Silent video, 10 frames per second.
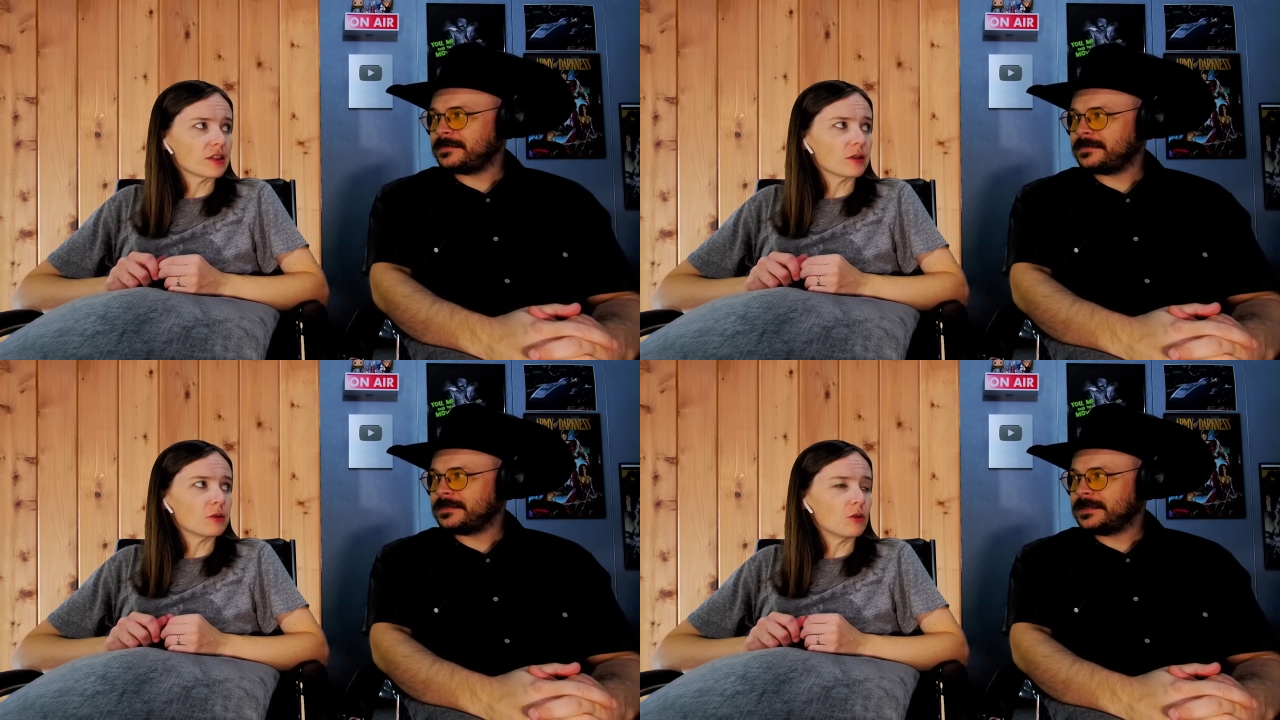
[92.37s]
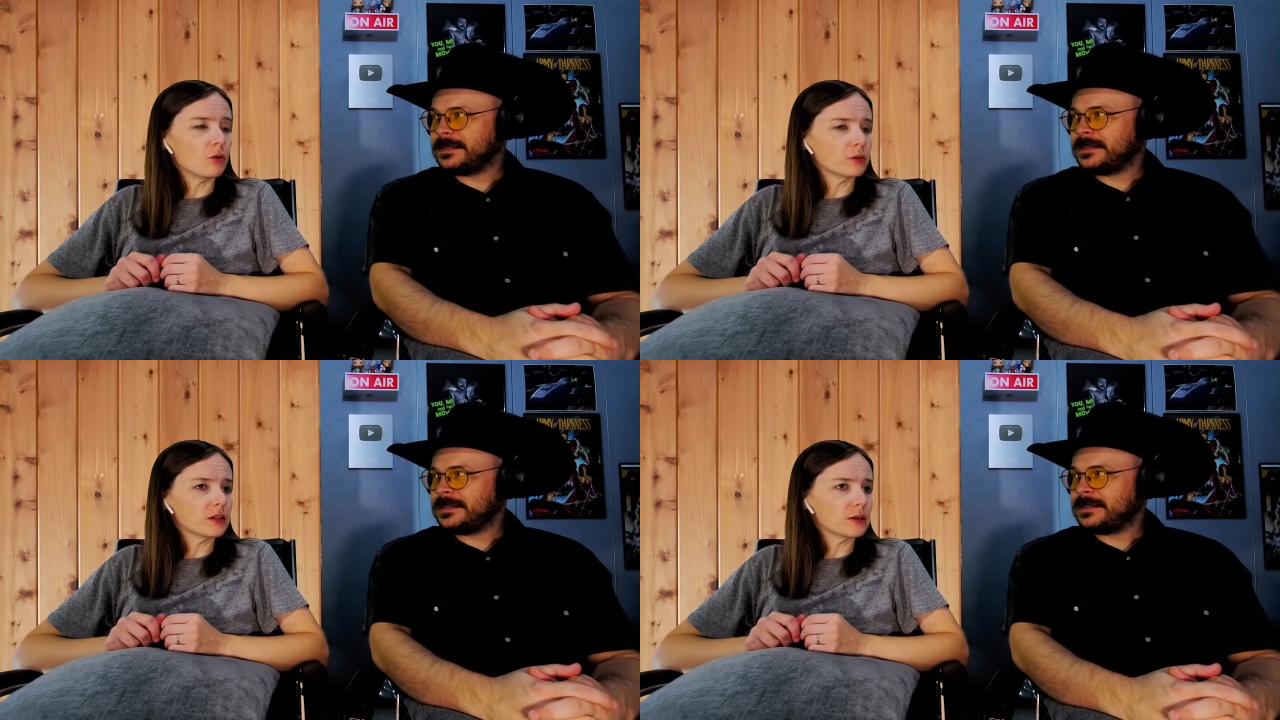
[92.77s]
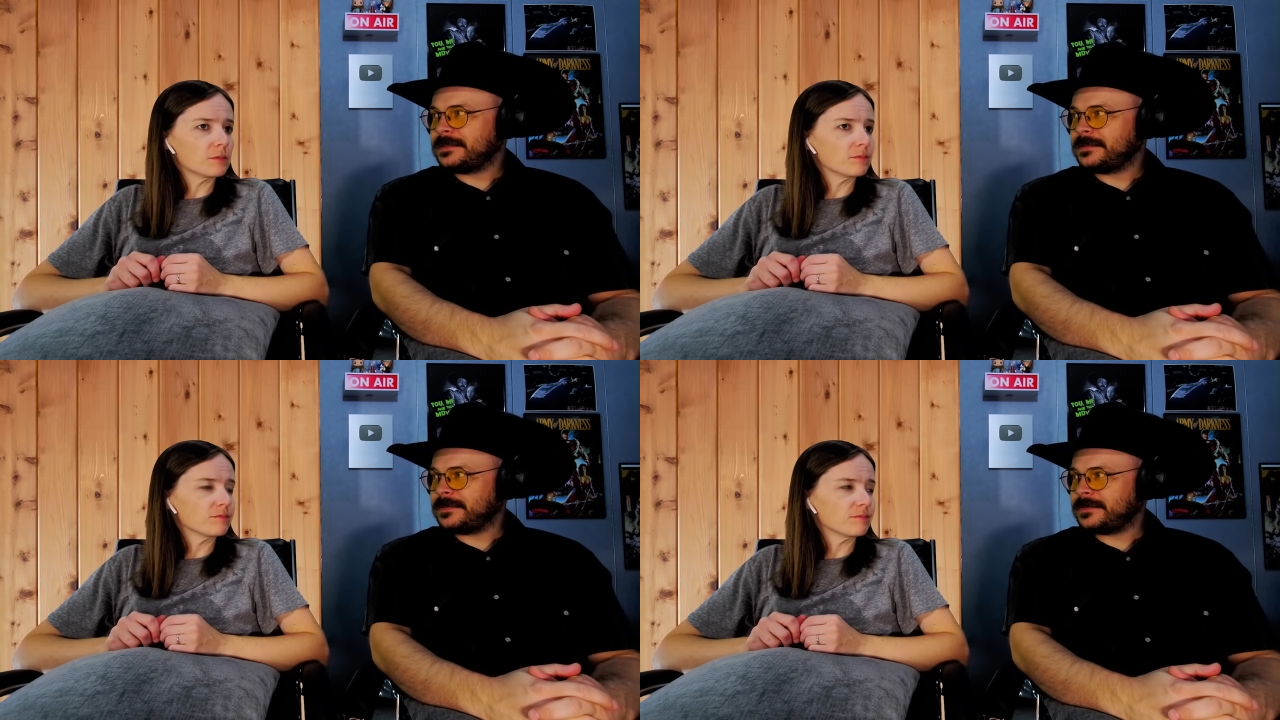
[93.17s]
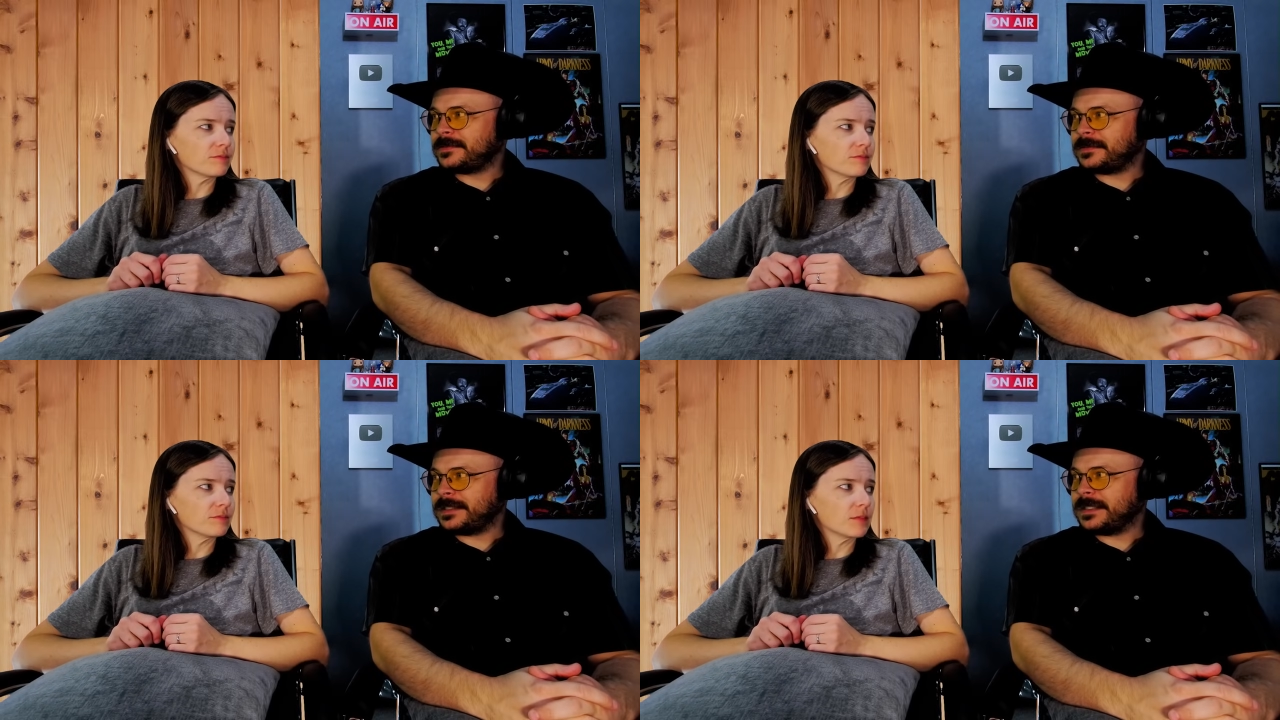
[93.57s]
Speaker 1: they will hold him.
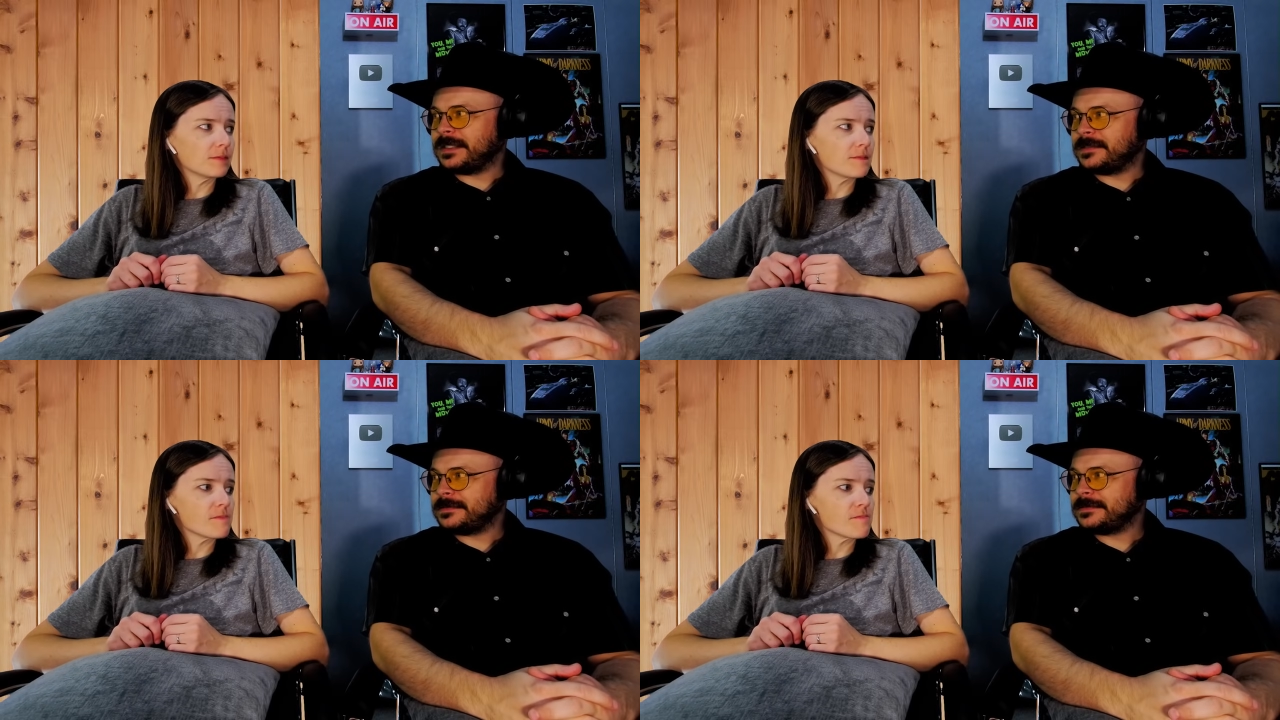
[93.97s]
Yeah.